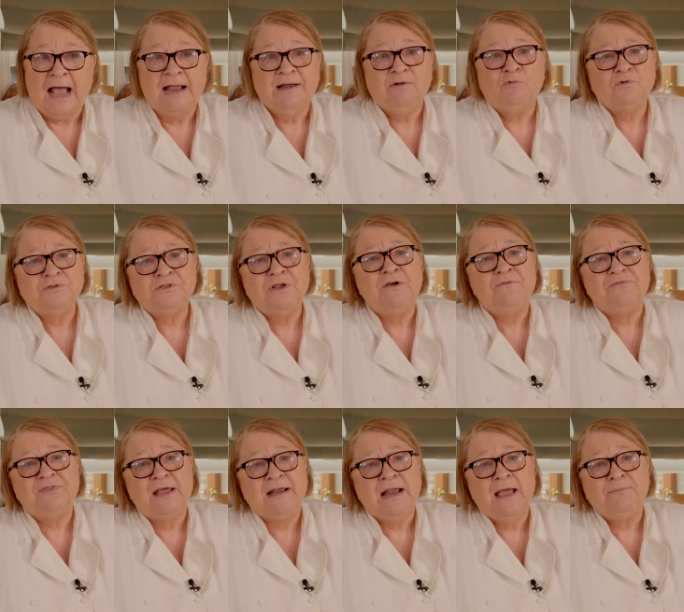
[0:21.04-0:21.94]
And also
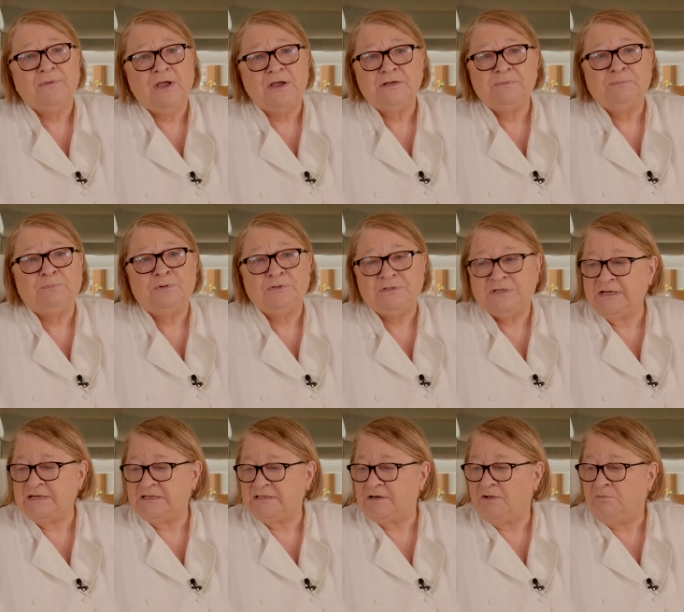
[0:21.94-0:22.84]
then I'm going to put
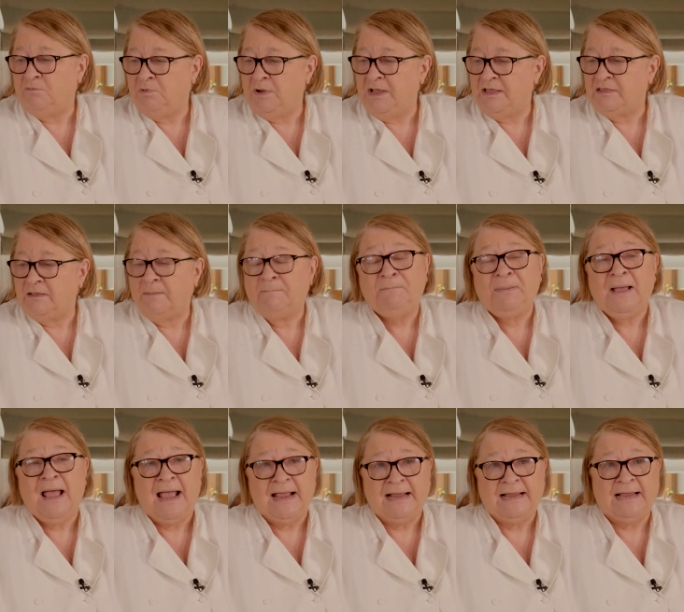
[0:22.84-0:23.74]
it with
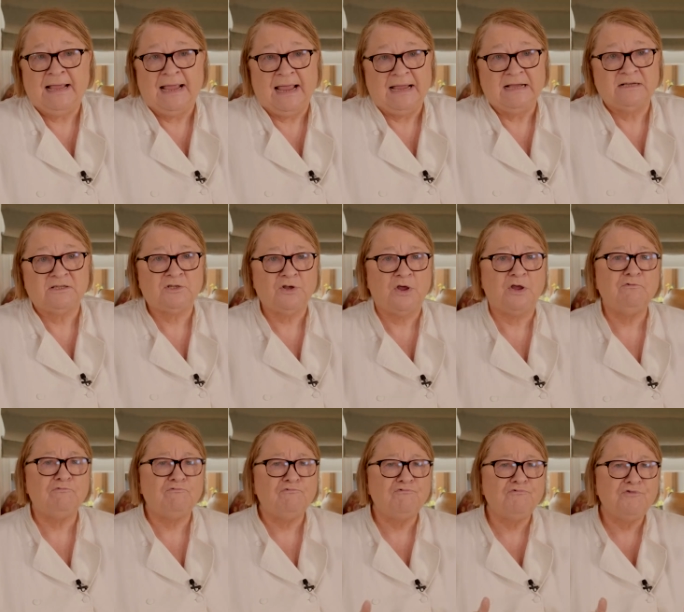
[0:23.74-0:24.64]
pancakes, so it
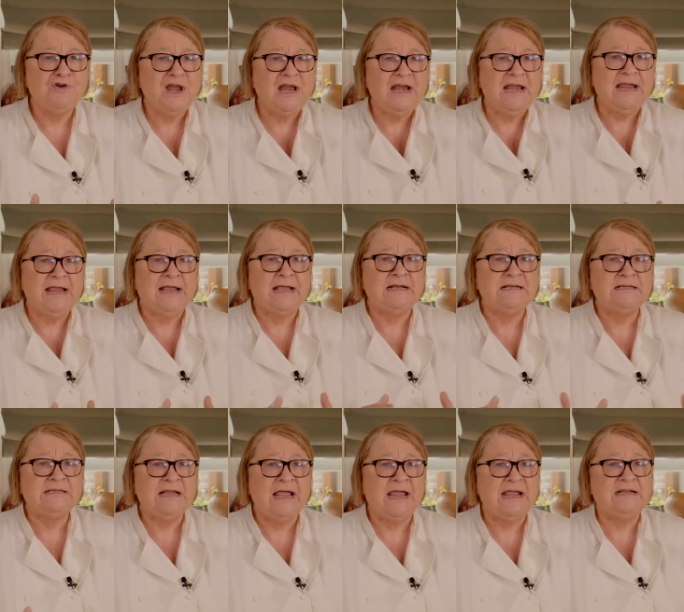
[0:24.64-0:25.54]
really
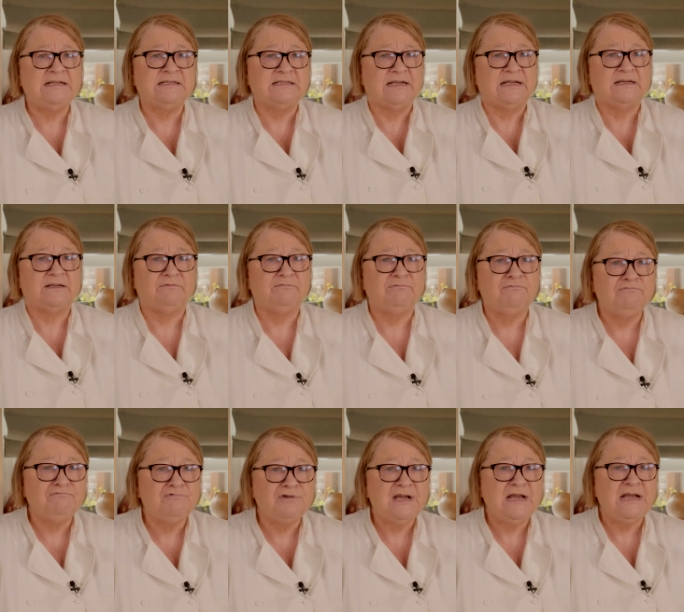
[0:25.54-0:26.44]
contains it,
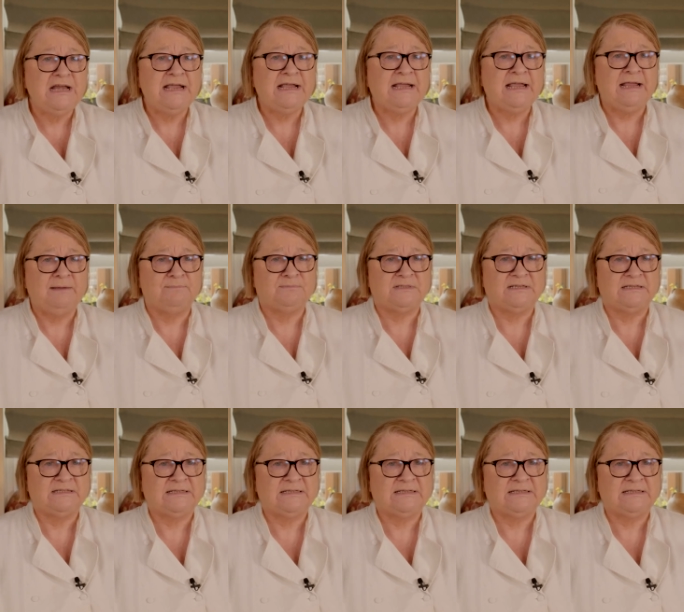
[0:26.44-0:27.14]
really keeps it